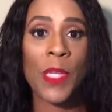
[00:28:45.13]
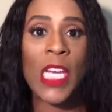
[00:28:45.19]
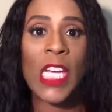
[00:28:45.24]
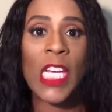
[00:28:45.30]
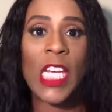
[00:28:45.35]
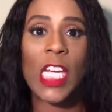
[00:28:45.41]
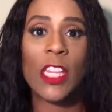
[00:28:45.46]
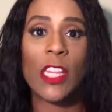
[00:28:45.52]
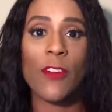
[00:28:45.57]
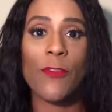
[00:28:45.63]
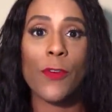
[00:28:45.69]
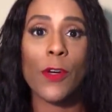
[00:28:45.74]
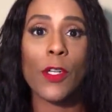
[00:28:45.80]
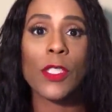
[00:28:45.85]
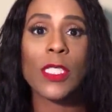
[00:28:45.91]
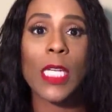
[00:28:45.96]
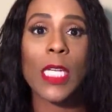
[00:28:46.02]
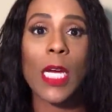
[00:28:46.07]
The first
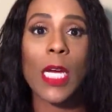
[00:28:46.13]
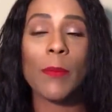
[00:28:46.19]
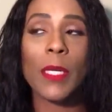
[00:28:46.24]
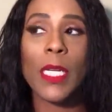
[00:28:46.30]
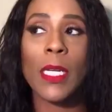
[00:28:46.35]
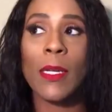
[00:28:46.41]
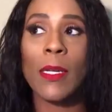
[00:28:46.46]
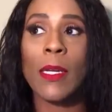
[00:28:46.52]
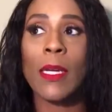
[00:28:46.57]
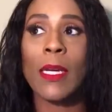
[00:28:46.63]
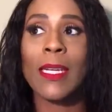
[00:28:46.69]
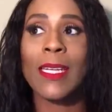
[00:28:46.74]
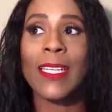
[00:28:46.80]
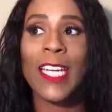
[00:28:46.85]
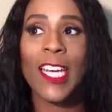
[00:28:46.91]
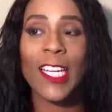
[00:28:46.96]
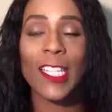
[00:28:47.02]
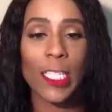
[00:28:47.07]
time he
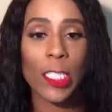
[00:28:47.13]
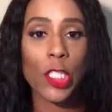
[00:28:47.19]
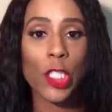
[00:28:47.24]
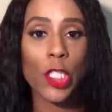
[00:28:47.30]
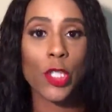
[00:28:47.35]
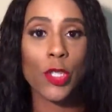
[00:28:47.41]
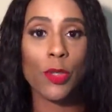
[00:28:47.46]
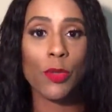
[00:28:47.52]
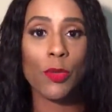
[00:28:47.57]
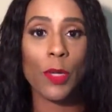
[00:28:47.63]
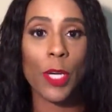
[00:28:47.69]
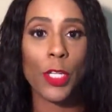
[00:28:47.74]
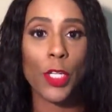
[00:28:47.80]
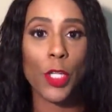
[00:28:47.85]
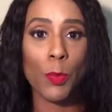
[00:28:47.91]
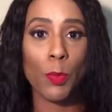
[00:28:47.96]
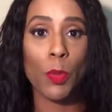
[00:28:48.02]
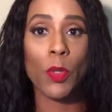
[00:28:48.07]
yell at you and you
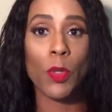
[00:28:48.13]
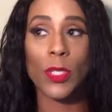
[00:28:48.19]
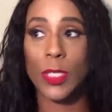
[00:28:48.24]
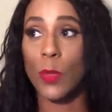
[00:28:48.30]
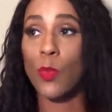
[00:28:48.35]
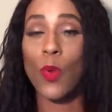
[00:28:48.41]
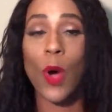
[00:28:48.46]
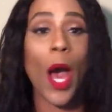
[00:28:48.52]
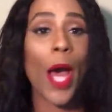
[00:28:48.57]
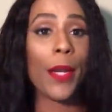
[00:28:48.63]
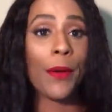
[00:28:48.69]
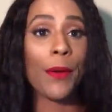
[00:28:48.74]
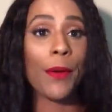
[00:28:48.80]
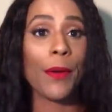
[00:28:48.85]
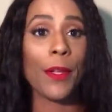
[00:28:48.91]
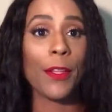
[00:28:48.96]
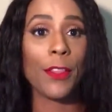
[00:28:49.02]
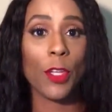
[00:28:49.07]
boil some water
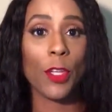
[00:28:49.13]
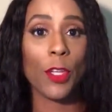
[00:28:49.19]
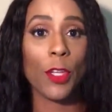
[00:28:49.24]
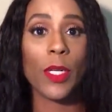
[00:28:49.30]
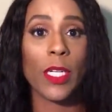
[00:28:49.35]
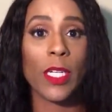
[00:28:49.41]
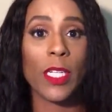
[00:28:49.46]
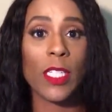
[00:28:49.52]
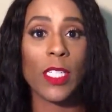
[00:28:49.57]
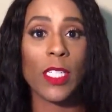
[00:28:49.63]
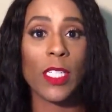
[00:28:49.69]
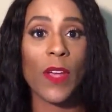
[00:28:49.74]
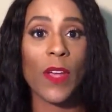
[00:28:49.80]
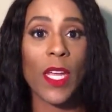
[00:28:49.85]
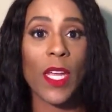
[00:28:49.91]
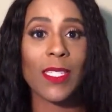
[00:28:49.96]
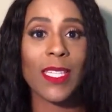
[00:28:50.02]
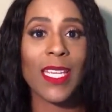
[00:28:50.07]
and throw it in his
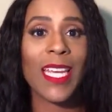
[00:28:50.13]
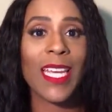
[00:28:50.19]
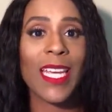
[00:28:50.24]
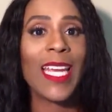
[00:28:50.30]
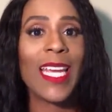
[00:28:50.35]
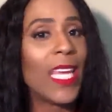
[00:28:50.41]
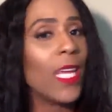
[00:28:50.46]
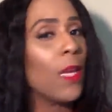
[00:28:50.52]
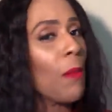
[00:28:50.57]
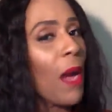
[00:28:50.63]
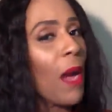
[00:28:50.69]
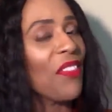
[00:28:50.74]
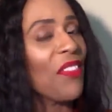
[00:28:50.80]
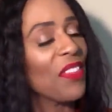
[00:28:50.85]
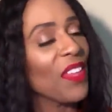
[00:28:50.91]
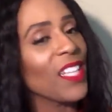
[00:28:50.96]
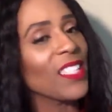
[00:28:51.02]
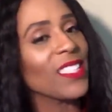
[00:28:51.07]
face, he might
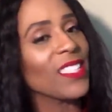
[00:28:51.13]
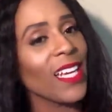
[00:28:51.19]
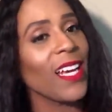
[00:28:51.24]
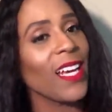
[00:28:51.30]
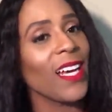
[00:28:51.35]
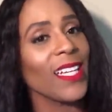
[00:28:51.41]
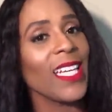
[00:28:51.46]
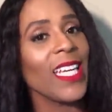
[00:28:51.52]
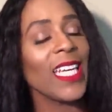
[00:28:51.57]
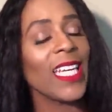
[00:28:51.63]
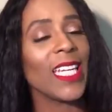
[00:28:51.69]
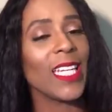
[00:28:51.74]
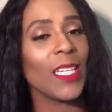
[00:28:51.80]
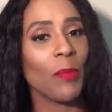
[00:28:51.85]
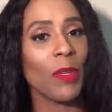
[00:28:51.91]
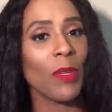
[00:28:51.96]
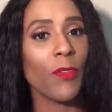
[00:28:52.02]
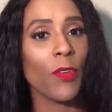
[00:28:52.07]
think
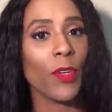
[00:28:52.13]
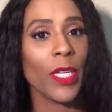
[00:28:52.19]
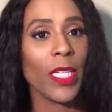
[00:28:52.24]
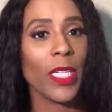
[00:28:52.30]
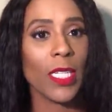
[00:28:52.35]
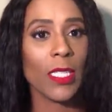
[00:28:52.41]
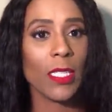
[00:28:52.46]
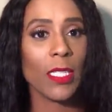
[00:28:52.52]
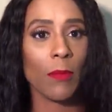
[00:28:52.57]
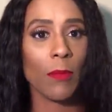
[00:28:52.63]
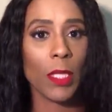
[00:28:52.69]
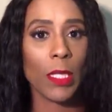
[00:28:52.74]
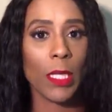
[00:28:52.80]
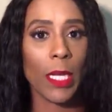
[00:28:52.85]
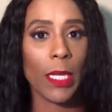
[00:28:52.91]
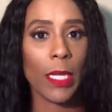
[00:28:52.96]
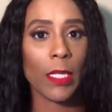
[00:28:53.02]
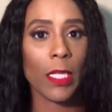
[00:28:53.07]
again before he does something
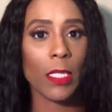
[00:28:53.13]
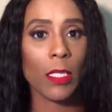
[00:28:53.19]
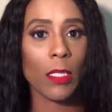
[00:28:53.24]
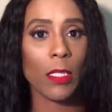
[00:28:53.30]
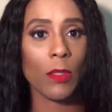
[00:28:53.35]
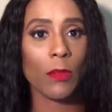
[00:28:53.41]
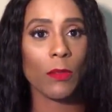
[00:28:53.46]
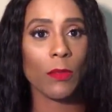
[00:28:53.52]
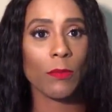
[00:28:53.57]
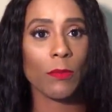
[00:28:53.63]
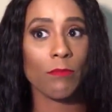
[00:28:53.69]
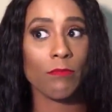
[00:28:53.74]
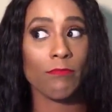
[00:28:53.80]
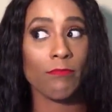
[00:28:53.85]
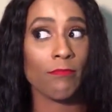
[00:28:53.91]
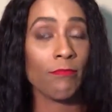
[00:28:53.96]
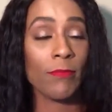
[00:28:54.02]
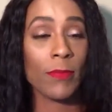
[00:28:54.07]
like that to you.
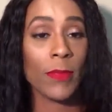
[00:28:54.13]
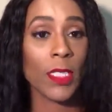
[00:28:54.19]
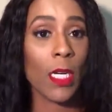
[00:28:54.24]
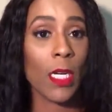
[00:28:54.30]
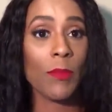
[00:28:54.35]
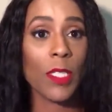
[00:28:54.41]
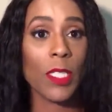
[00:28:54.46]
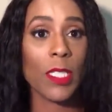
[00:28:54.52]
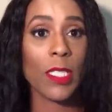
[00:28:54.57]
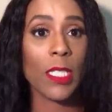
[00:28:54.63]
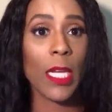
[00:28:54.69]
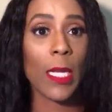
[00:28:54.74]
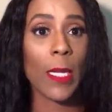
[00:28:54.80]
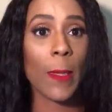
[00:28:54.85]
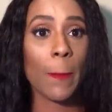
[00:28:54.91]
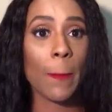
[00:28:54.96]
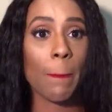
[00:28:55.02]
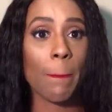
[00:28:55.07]
I'm just
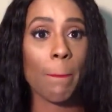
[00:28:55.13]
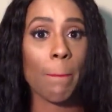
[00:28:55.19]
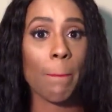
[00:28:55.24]
saying.